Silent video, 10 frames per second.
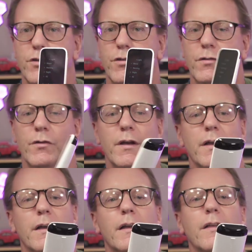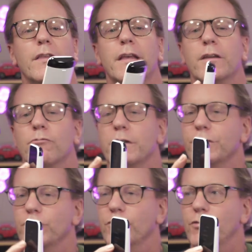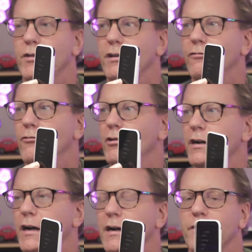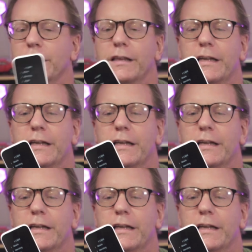So the one, two, three, or four are